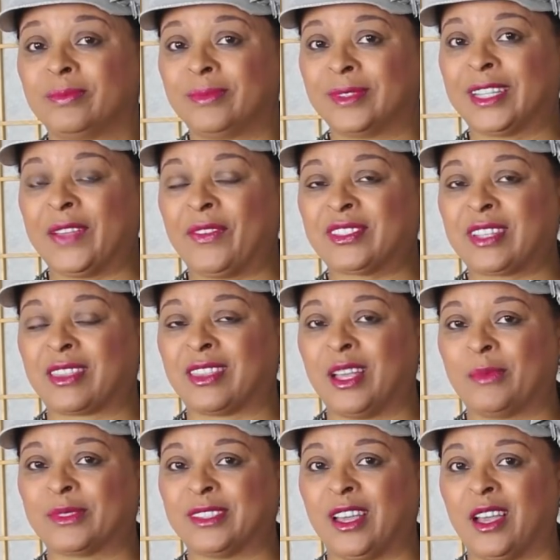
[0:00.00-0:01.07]
give us a
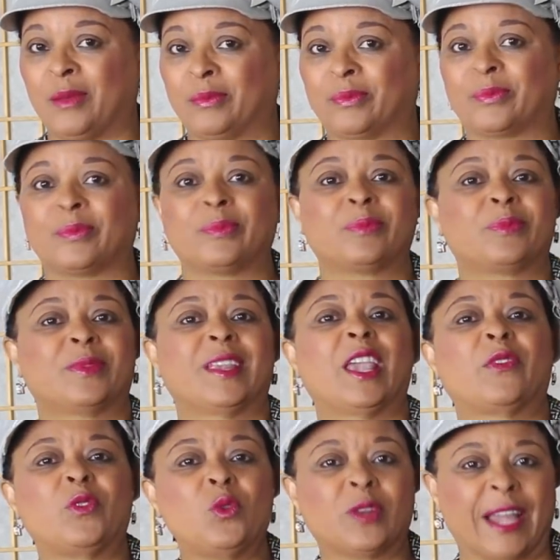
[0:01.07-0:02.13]
thumbs up
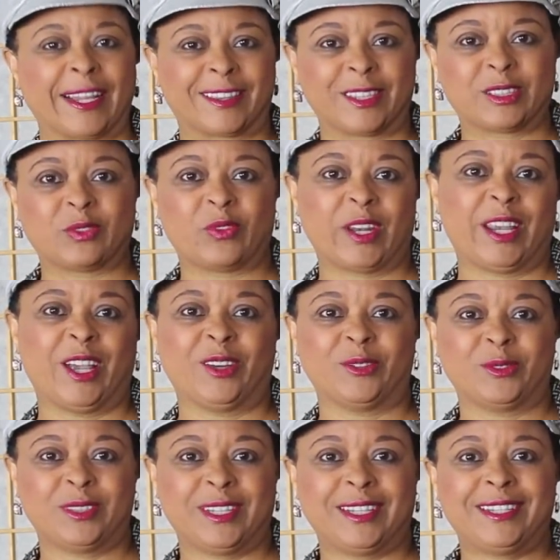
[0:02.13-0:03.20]
if you like this video.
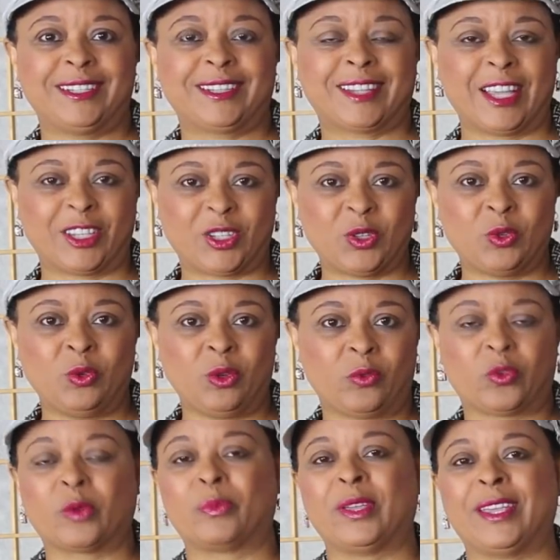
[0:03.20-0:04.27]
Thank you
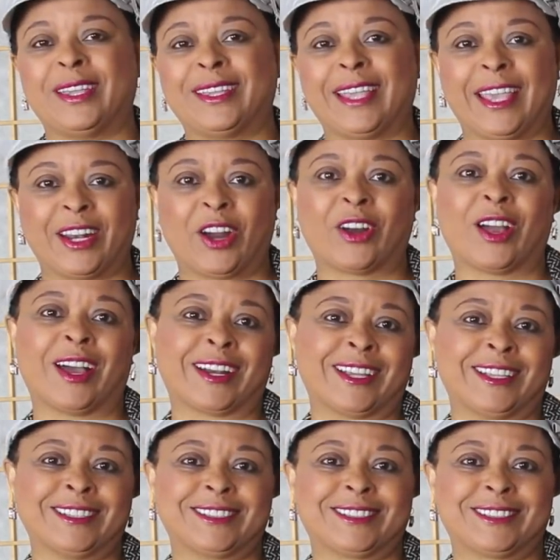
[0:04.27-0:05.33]
for being in our audience.